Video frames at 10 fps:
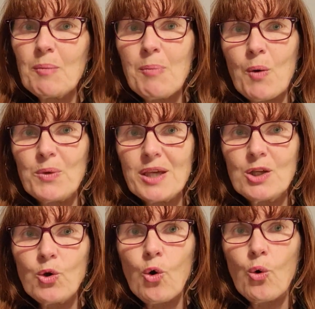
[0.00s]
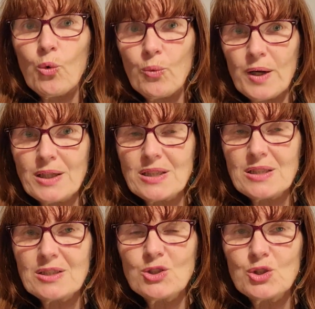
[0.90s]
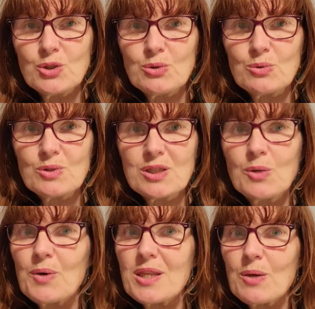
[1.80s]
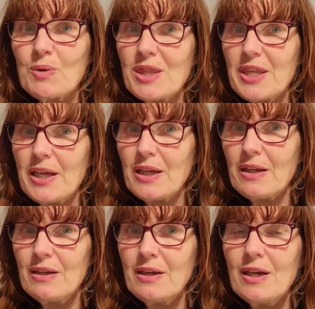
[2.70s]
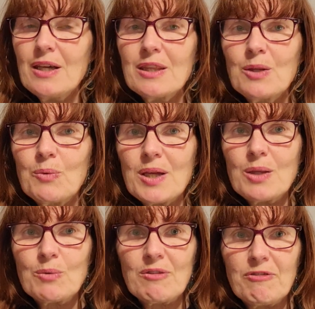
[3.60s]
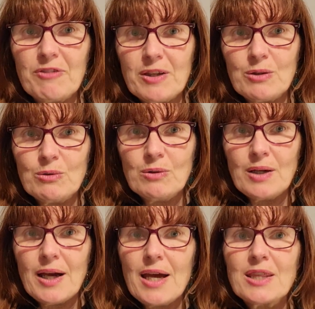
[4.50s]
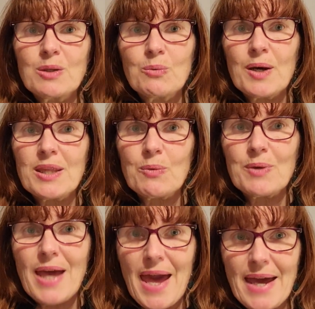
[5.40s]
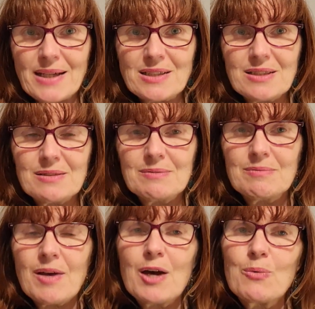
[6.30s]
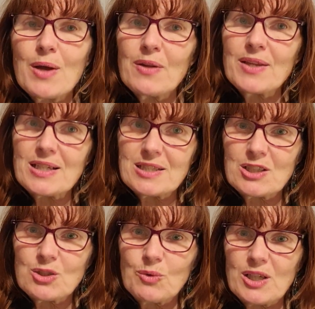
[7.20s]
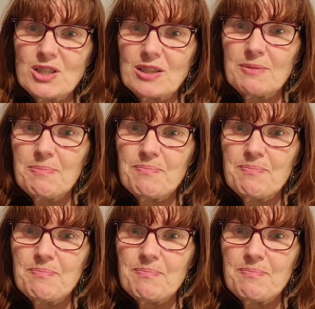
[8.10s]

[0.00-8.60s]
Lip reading: but we can always choose the way that we think, the way that we feel, and the way that we act around that situation.